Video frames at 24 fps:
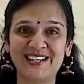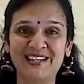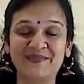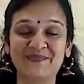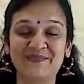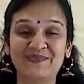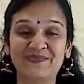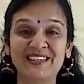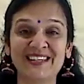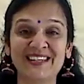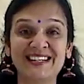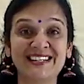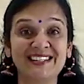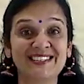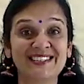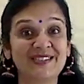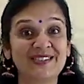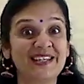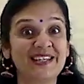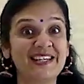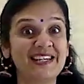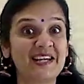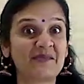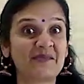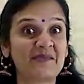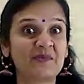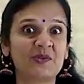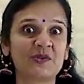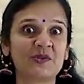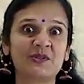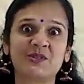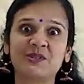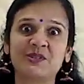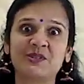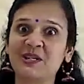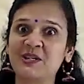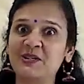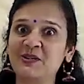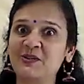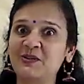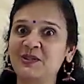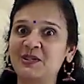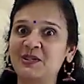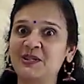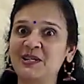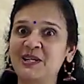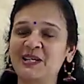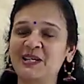Time. Today I'm going to tell
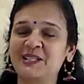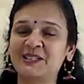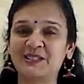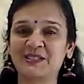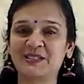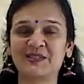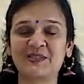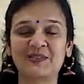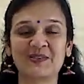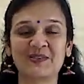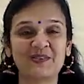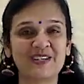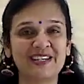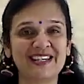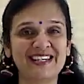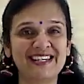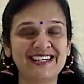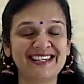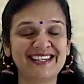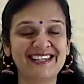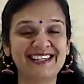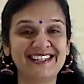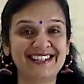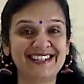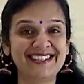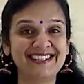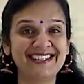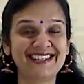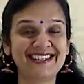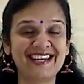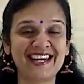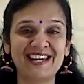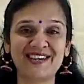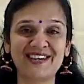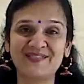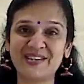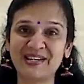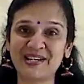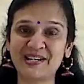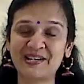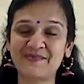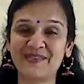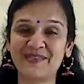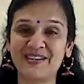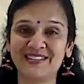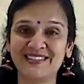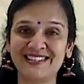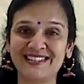you the next story in King
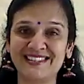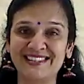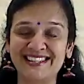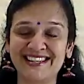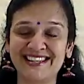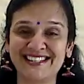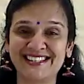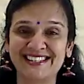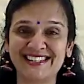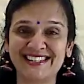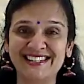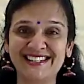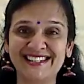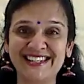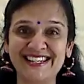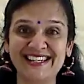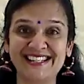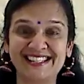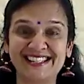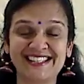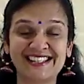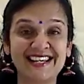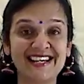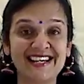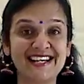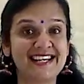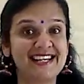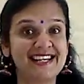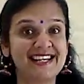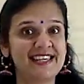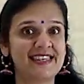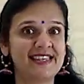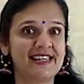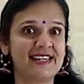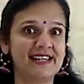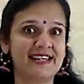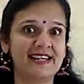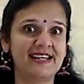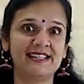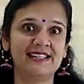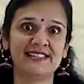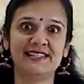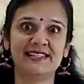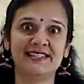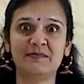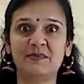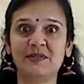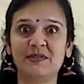Vikramaditya series. In the
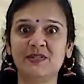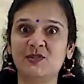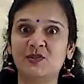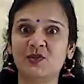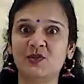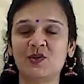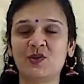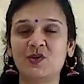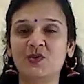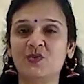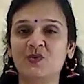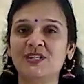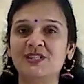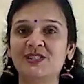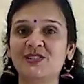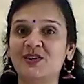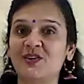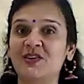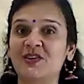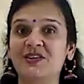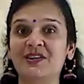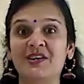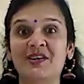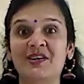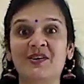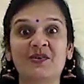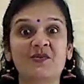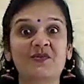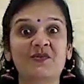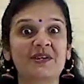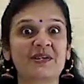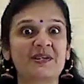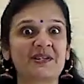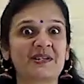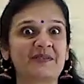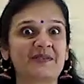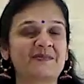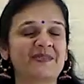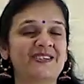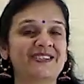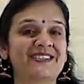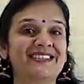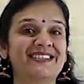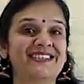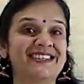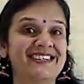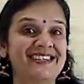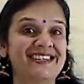last episode we saw how
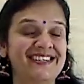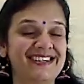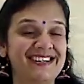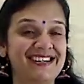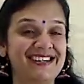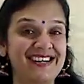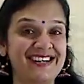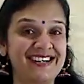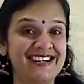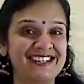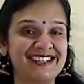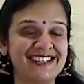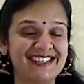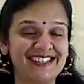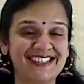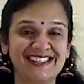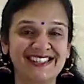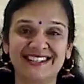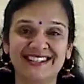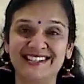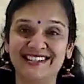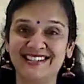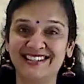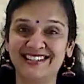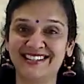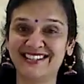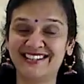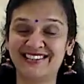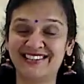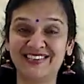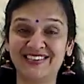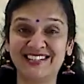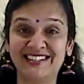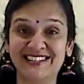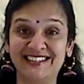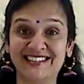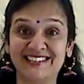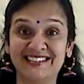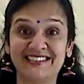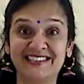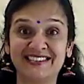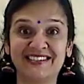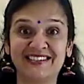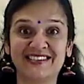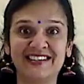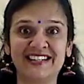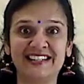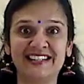Vikramaditya answered the riddle
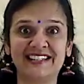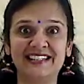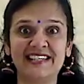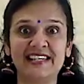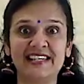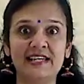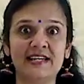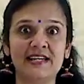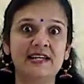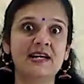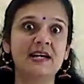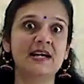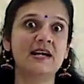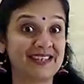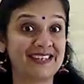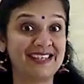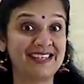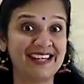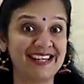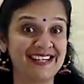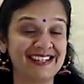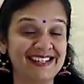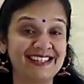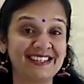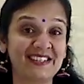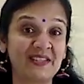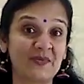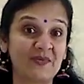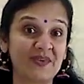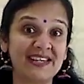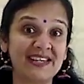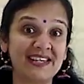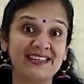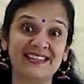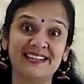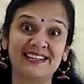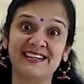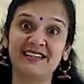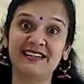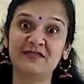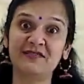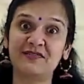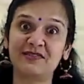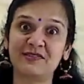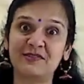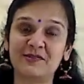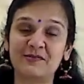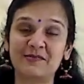correctly, but then the
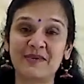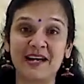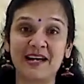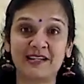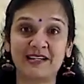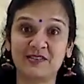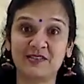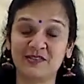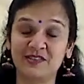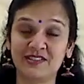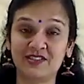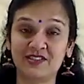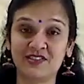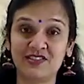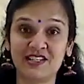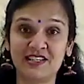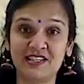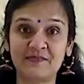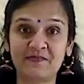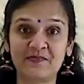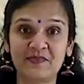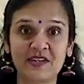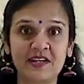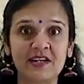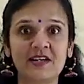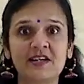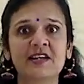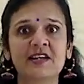Vetal flew back to the tree.